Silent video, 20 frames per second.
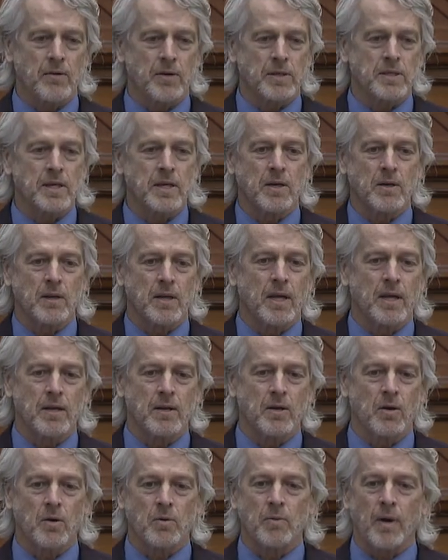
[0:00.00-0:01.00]
It's in
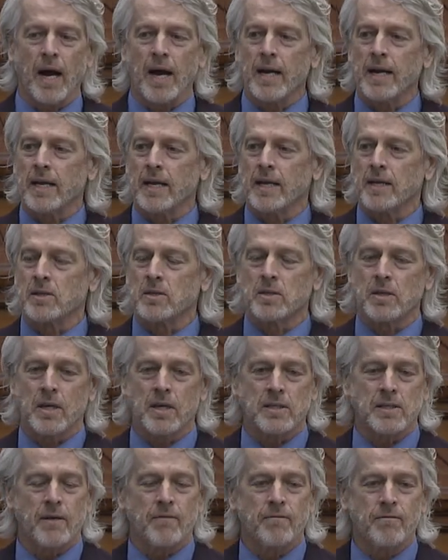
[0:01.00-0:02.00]
her riding, and
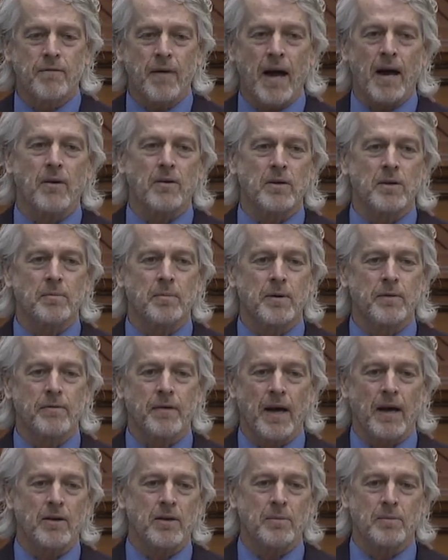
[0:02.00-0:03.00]
it's a
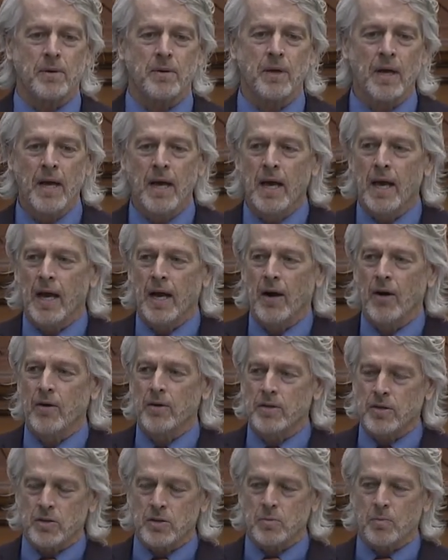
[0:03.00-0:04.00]
valuable
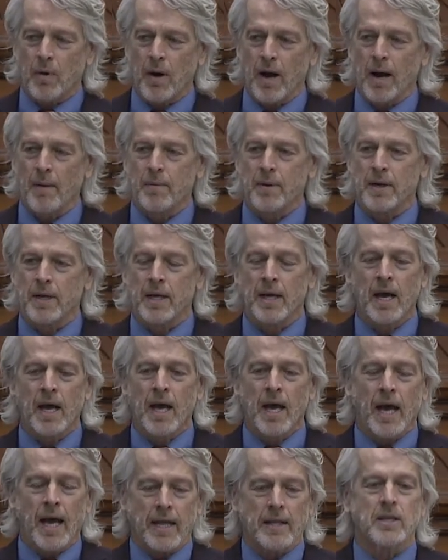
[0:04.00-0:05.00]
heritage property,
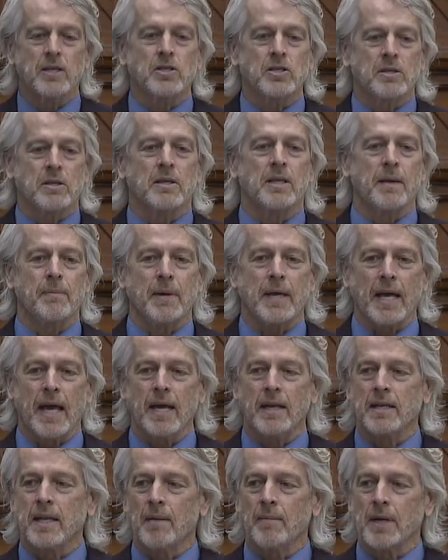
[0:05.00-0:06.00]
and they began
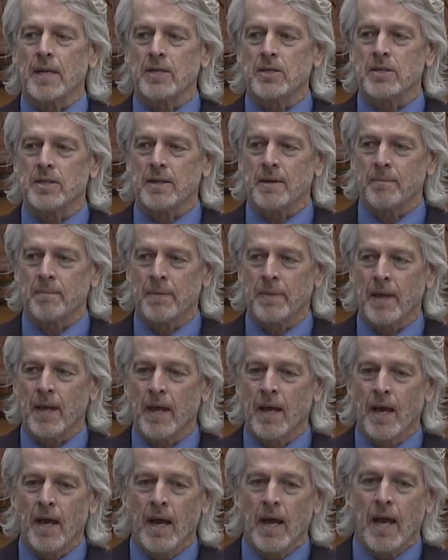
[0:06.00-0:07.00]
demolition.
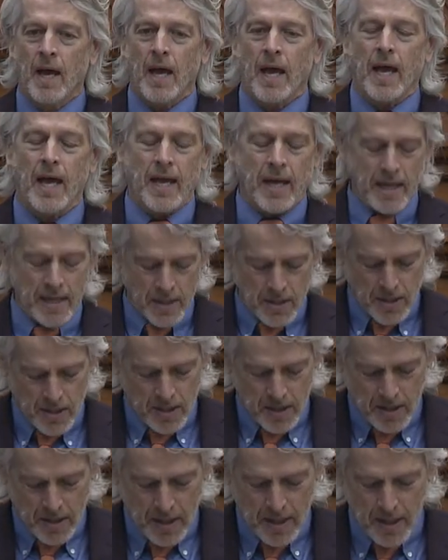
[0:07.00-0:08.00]
And
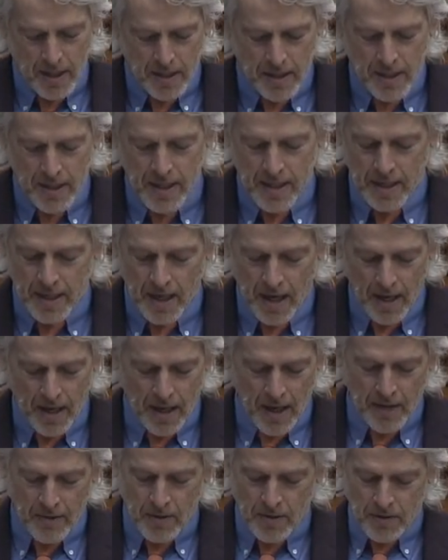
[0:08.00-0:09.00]
the
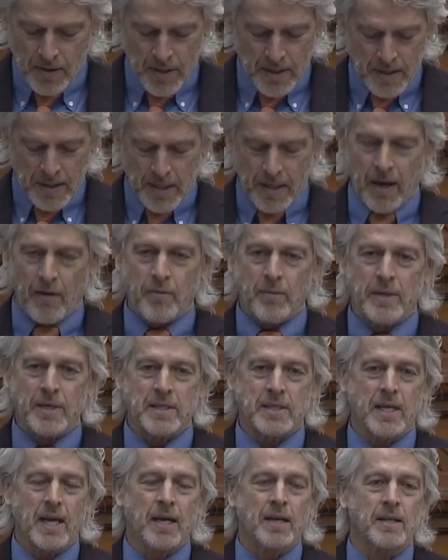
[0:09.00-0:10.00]
other thing the government has
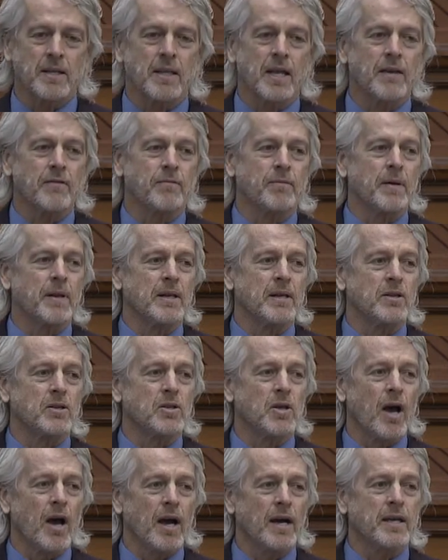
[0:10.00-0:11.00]
done, they've been
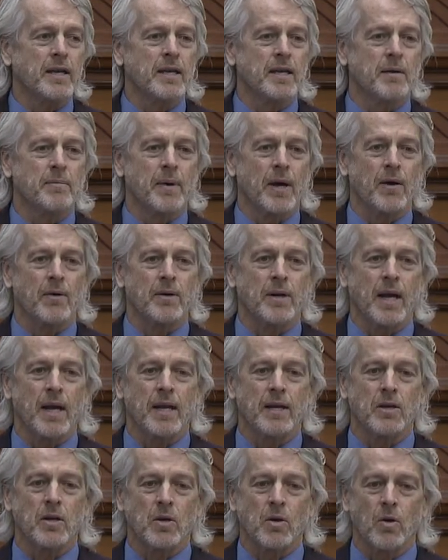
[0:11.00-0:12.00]
talking about
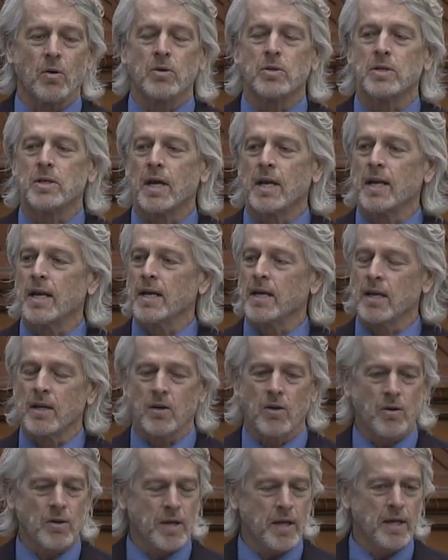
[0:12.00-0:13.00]
and negotiating and
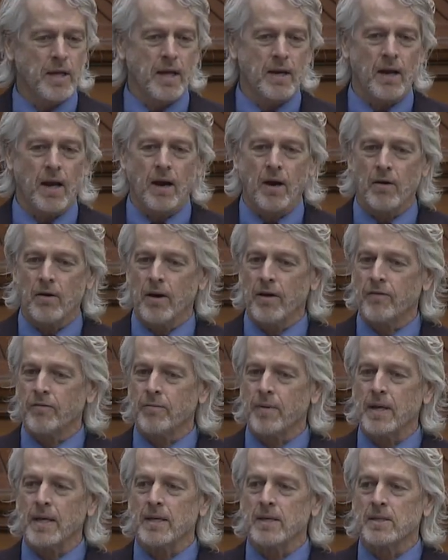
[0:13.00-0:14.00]
looking at
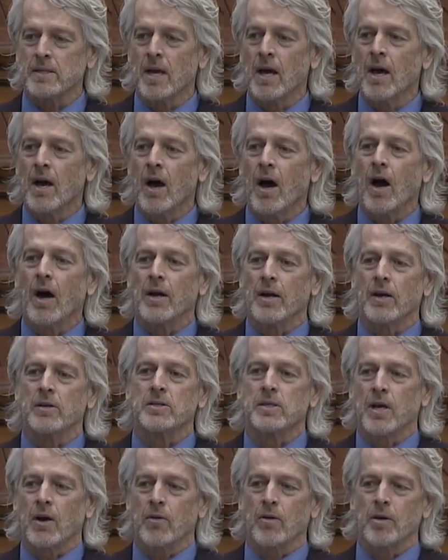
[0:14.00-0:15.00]
RFPs on
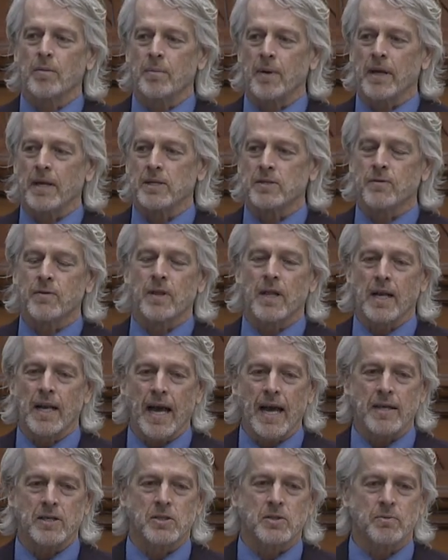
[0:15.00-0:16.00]
Ontario Place for the
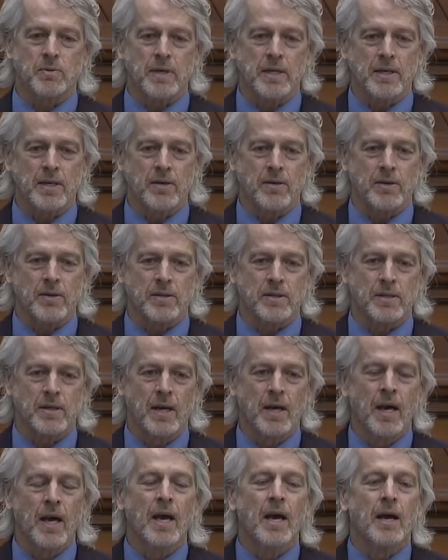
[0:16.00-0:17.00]
last 3 years.
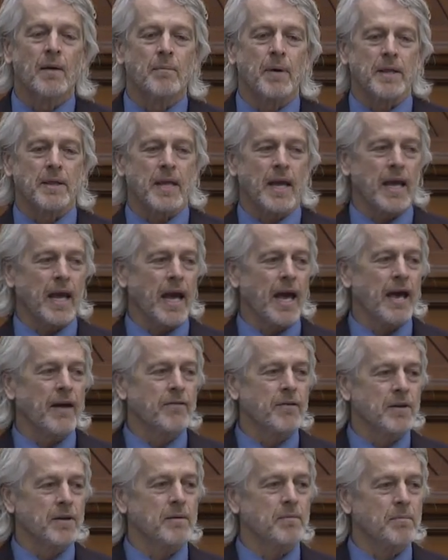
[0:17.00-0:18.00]
But they
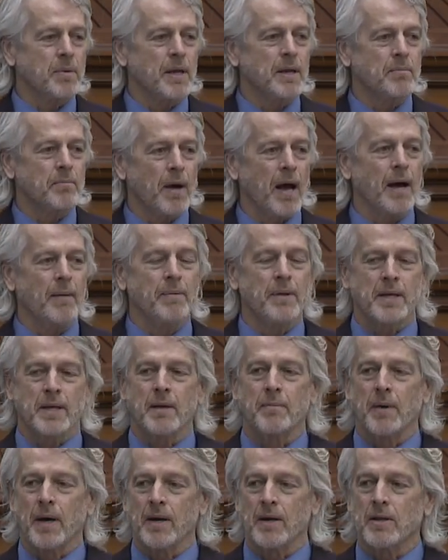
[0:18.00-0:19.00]
haven't been public
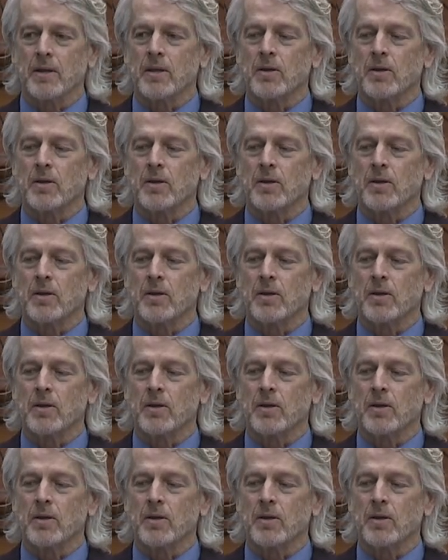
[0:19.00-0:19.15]
about it.